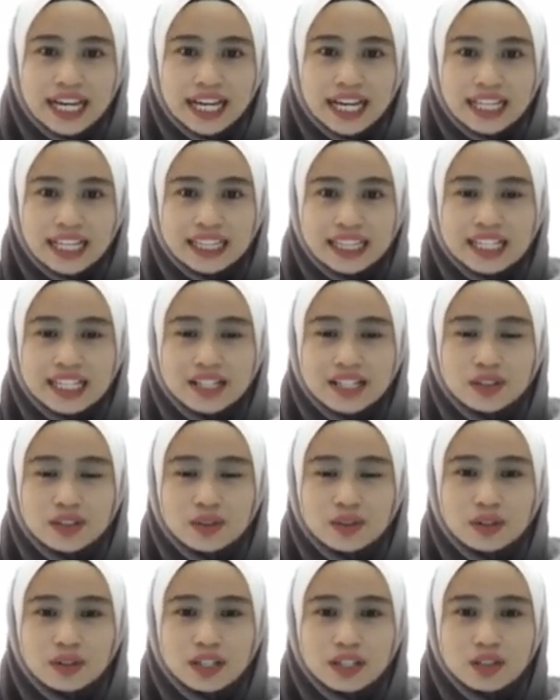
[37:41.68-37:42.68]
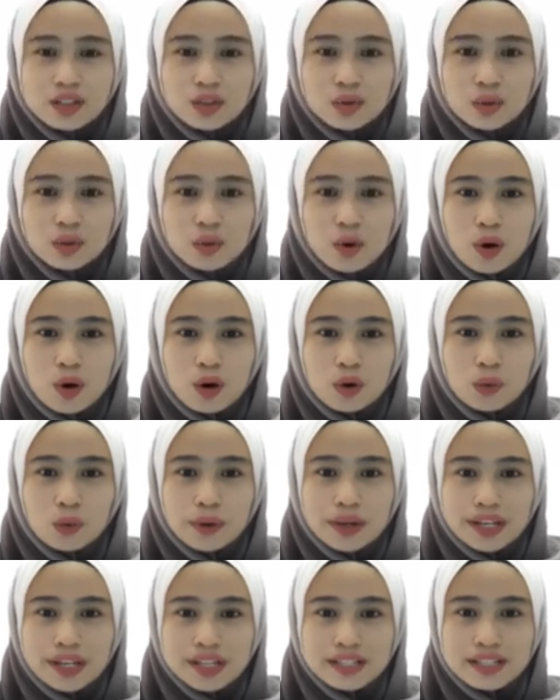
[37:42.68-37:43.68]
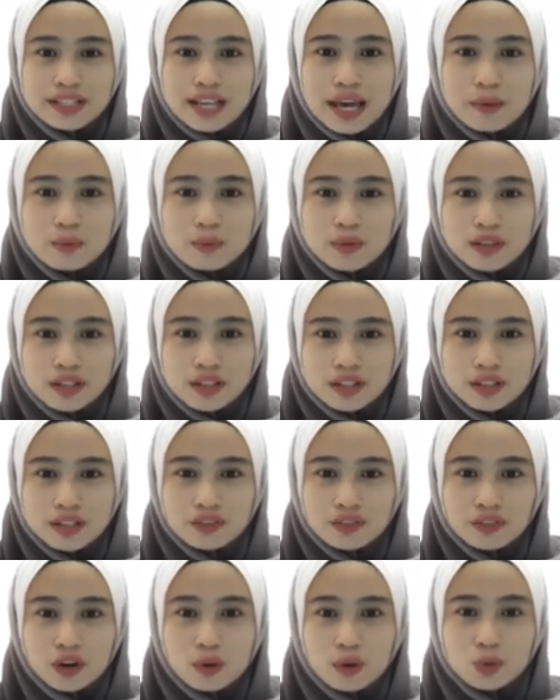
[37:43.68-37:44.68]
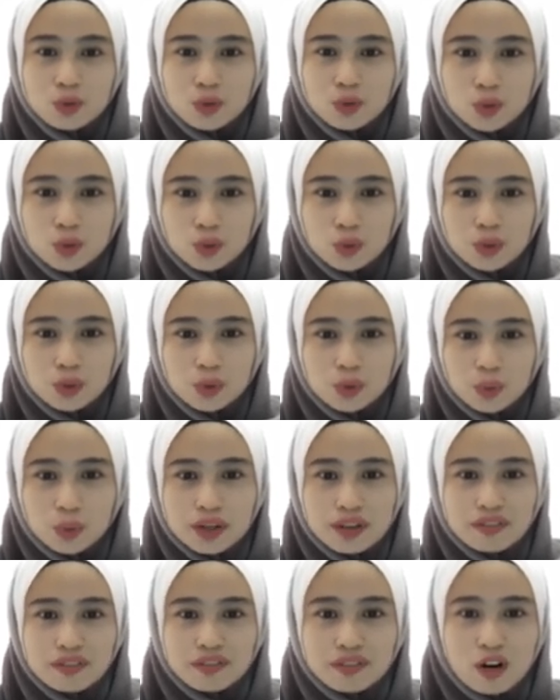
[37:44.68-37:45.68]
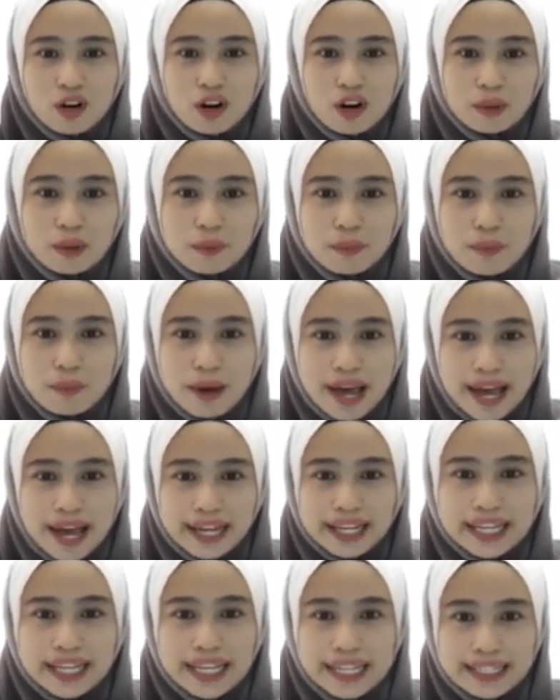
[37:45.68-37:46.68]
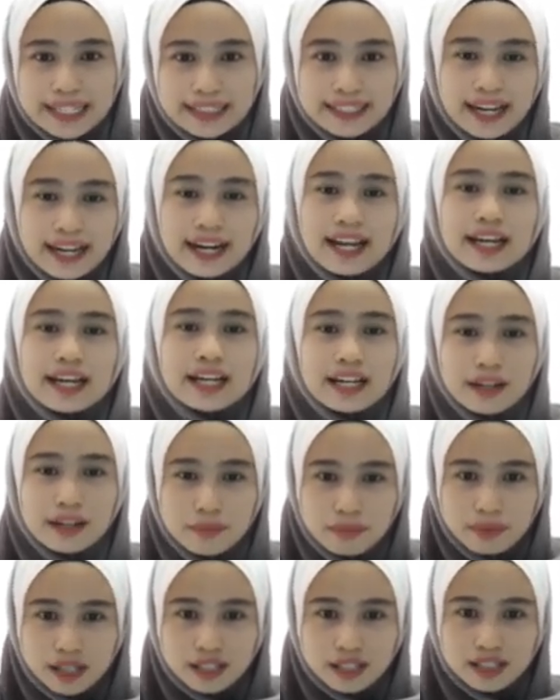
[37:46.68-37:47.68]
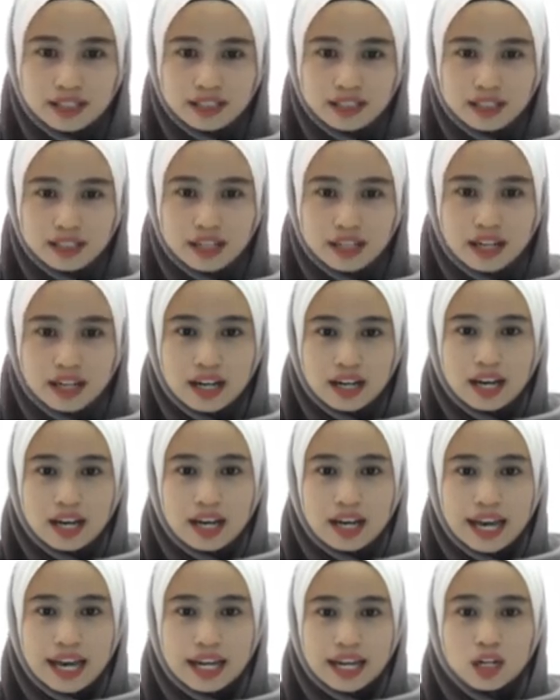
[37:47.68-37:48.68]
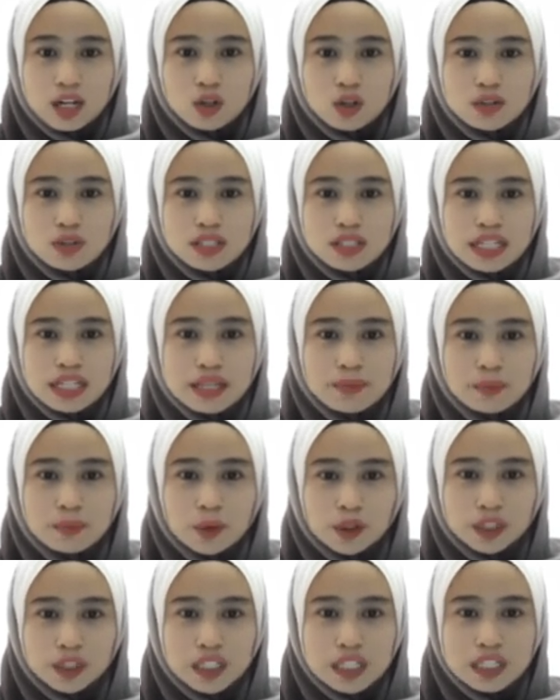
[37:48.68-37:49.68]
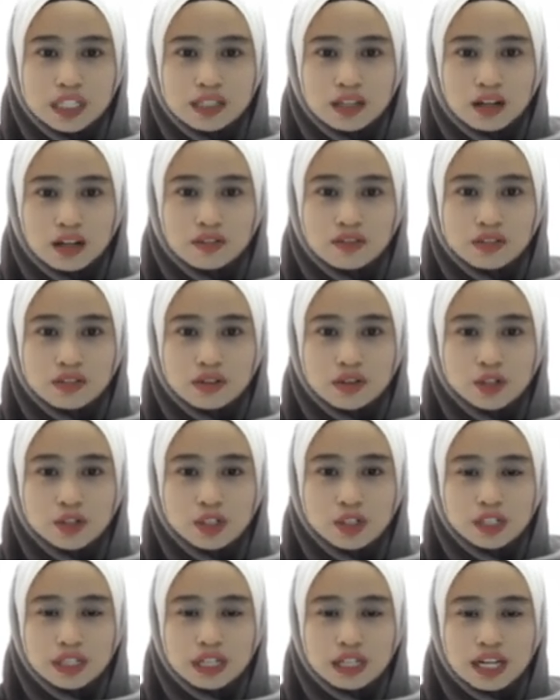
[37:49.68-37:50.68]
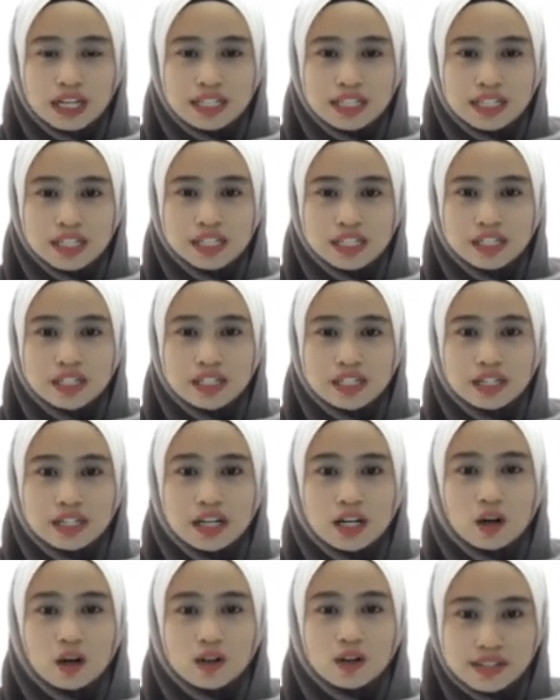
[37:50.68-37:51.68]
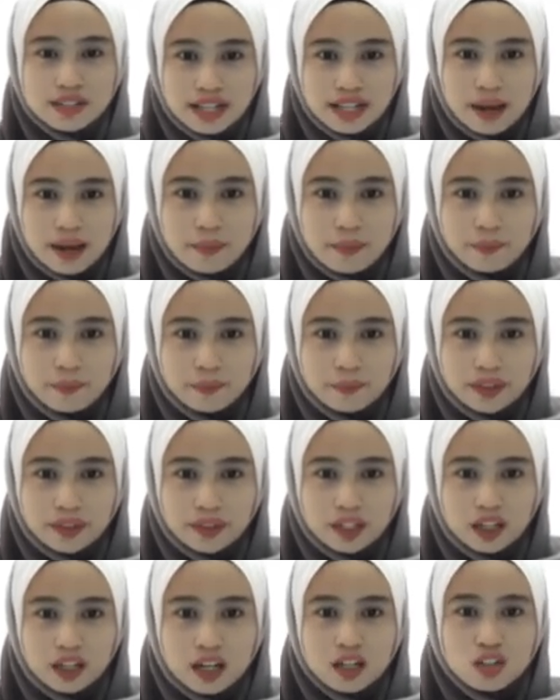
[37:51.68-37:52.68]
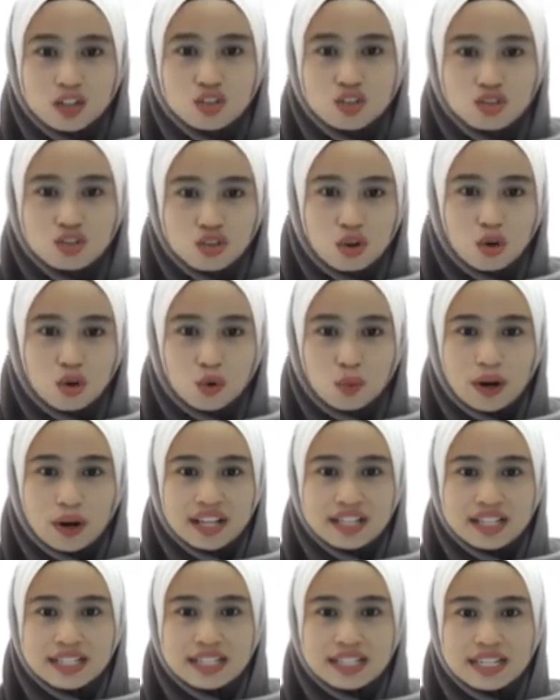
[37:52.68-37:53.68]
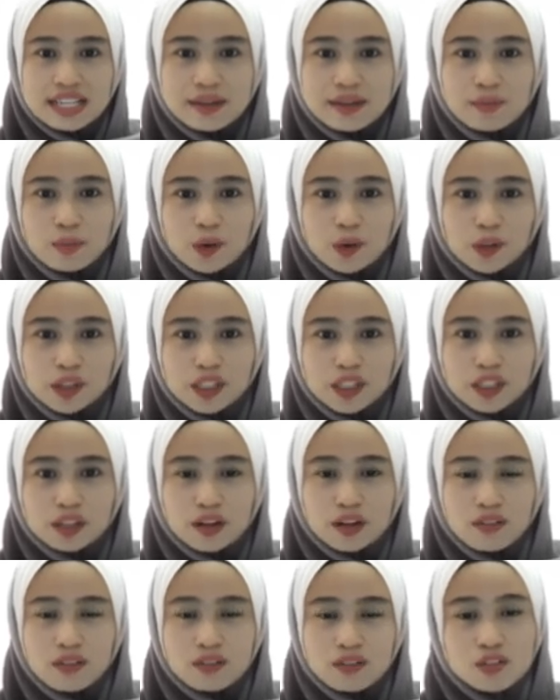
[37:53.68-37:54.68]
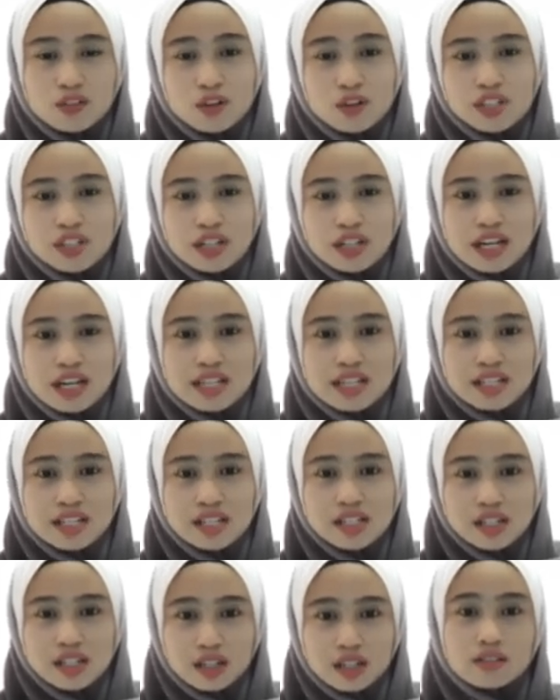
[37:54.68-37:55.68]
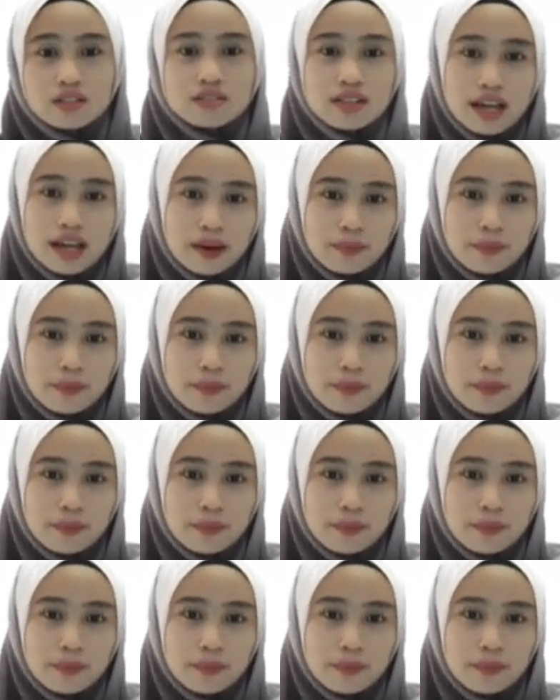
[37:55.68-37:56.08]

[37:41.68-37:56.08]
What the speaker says: the students who always absent from school will fall back in their academics and lose the importance of socialization concept. So, what's the importance of socialization concept?